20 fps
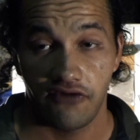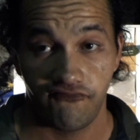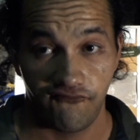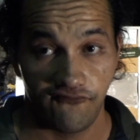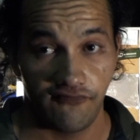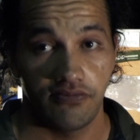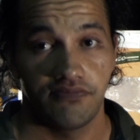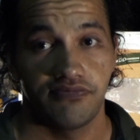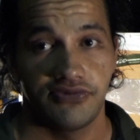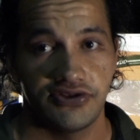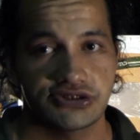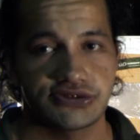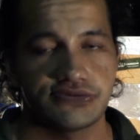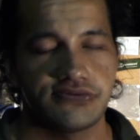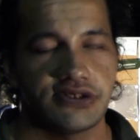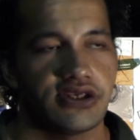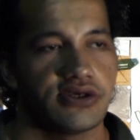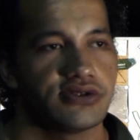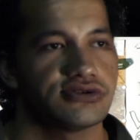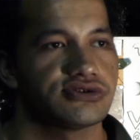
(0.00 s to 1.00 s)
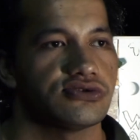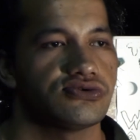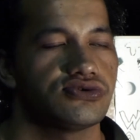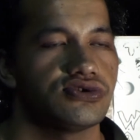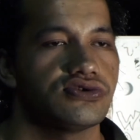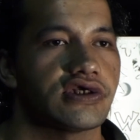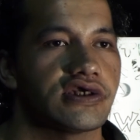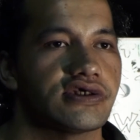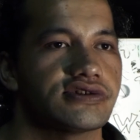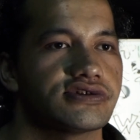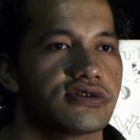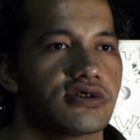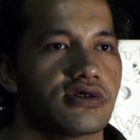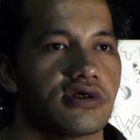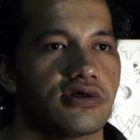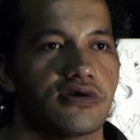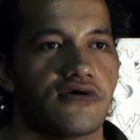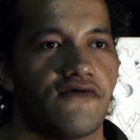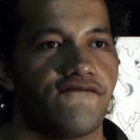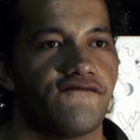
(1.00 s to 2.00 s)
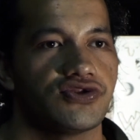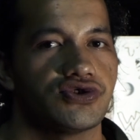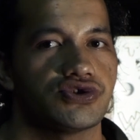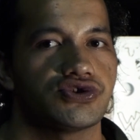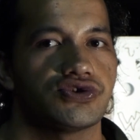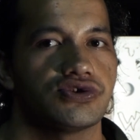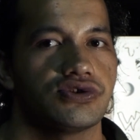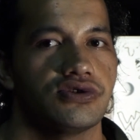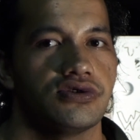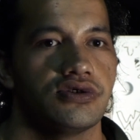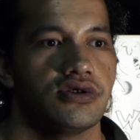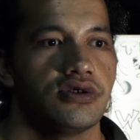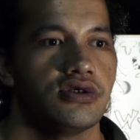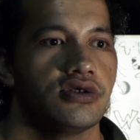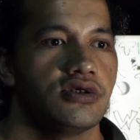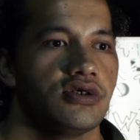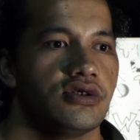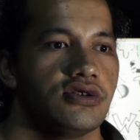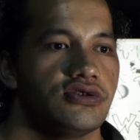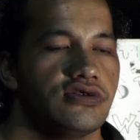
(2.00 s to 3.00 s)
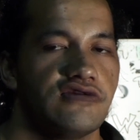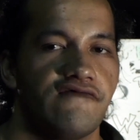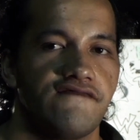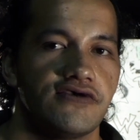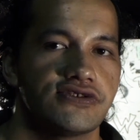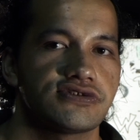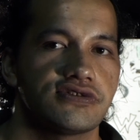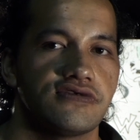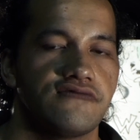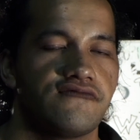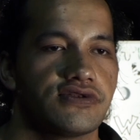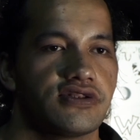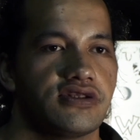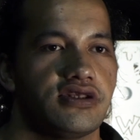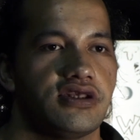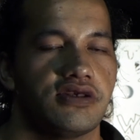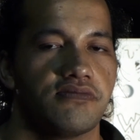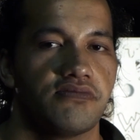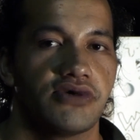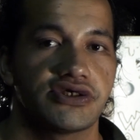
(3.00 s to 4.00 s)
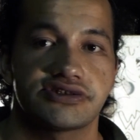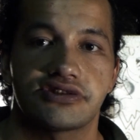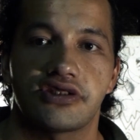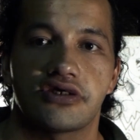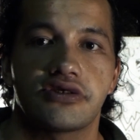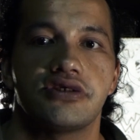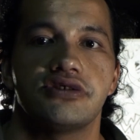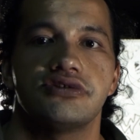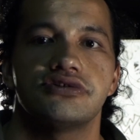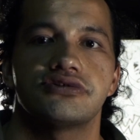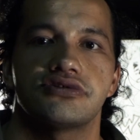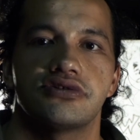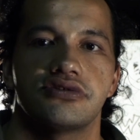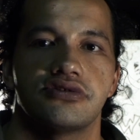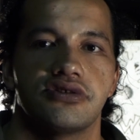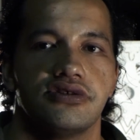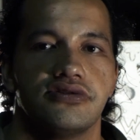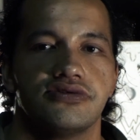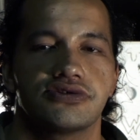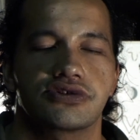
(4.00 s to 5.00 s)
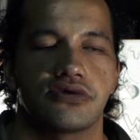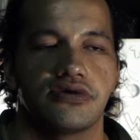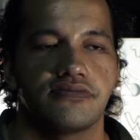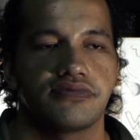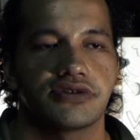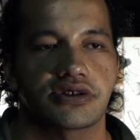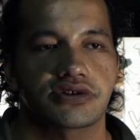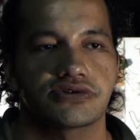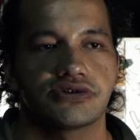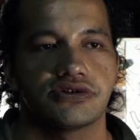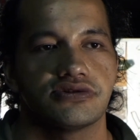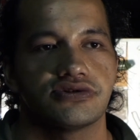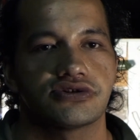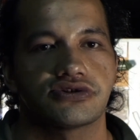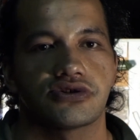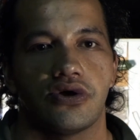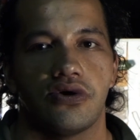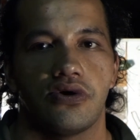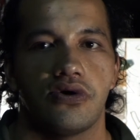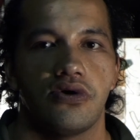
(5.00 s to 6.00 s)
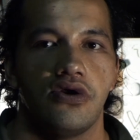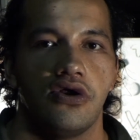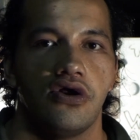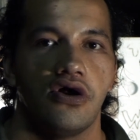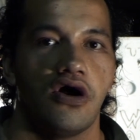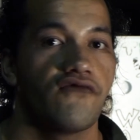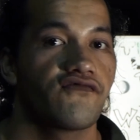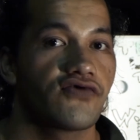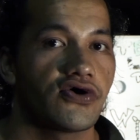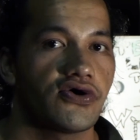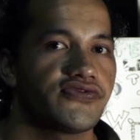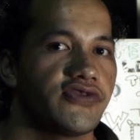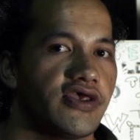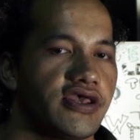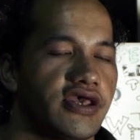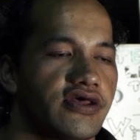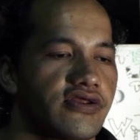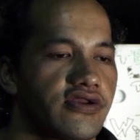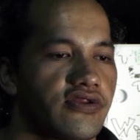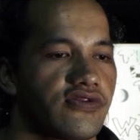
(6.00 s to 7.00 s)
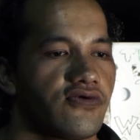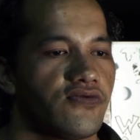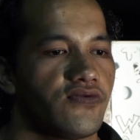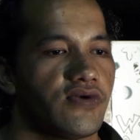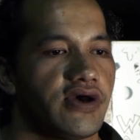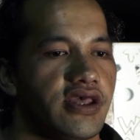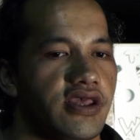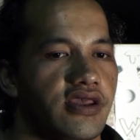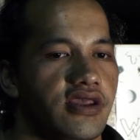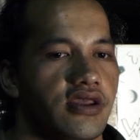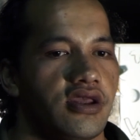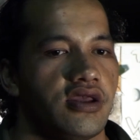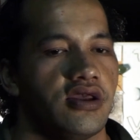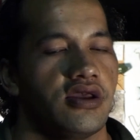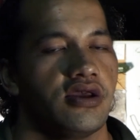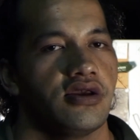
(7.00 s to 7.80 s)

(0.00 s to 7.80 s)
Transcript: from this video. So 2 days ago, I finished university for the year, my studies in screen production. So I've got that out of the way.